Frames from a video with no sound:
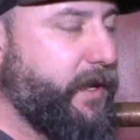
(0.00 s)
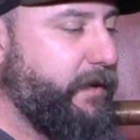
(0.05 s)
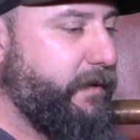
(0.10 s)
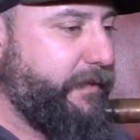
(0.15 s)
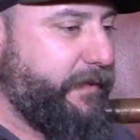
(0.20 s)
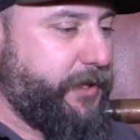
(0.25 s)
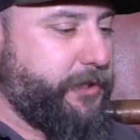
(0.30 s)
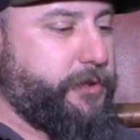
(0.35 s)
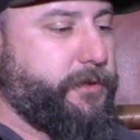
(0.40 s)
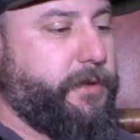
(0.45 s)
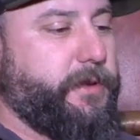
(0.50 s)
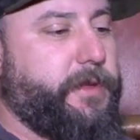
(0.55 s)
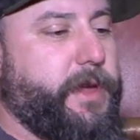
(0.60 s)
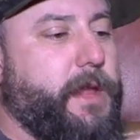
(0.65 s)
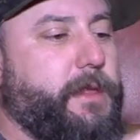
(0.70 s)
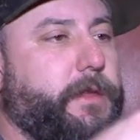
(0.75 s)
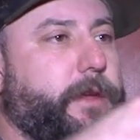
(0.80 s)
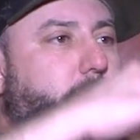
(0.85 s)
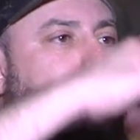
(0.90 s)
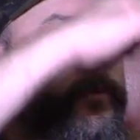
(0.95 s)
Eventually
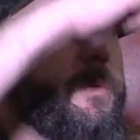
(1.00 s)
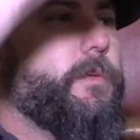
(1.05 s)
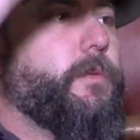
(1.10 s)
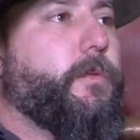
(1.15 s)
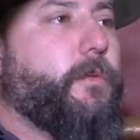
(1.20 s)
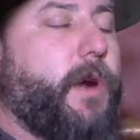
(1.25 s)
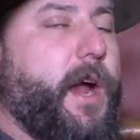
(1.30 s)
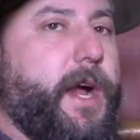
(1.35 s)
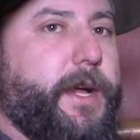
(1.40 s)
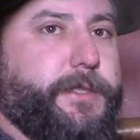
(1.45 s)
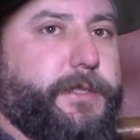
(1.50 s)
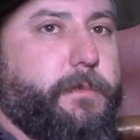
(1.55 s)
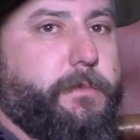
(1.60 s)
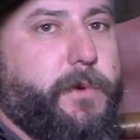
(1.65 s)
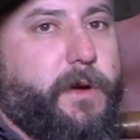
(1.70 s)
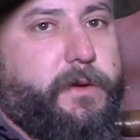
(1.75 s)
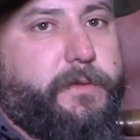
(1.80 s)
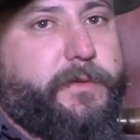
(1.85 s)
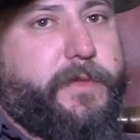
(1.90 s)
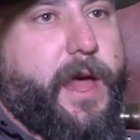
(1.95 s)
that liquid will rise
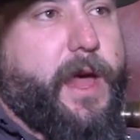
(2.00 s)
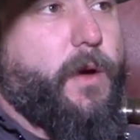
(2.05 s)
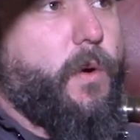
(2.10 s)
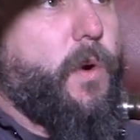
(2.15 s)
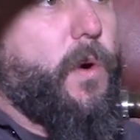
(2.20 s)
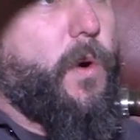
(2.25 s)
above that